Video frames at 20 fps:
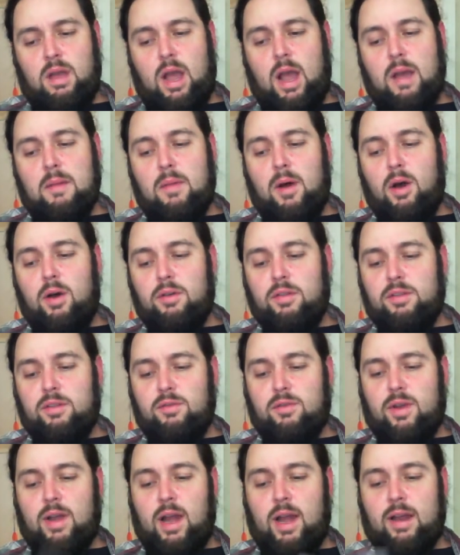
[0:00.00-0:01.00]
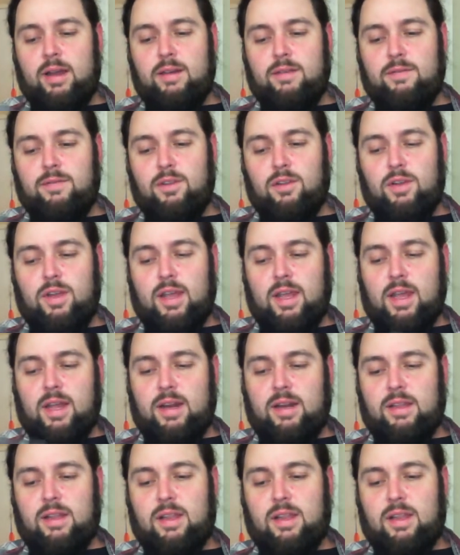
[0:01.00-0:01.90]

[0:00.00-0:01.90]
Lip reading: I'm also kind of looking at it